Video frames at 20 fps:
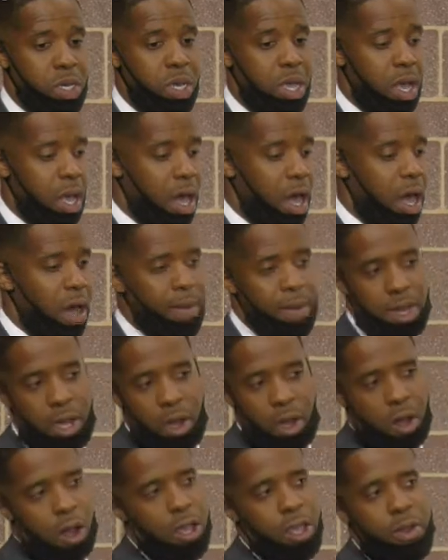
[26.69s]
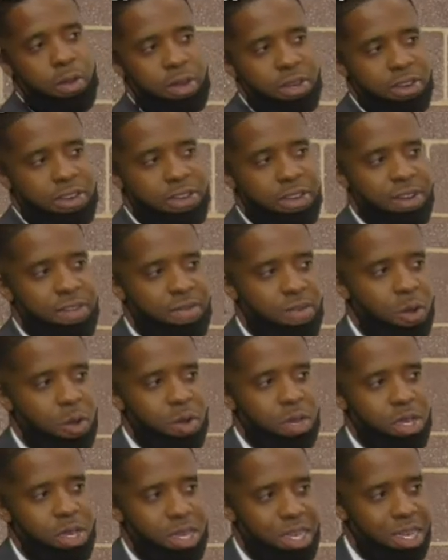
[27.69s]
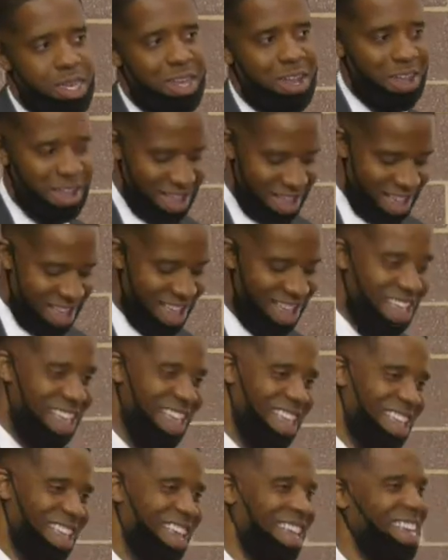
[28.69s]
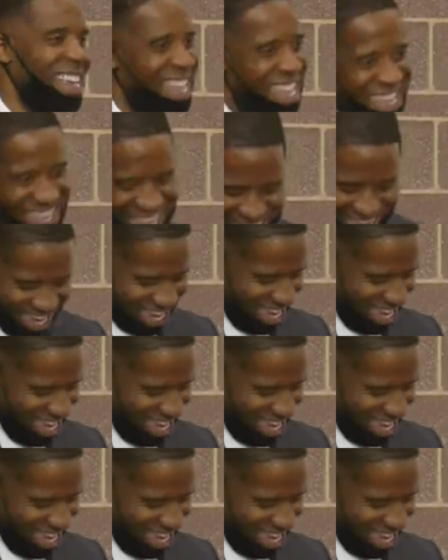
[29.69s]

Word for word: And then they can actually apply for jobs on site. We've got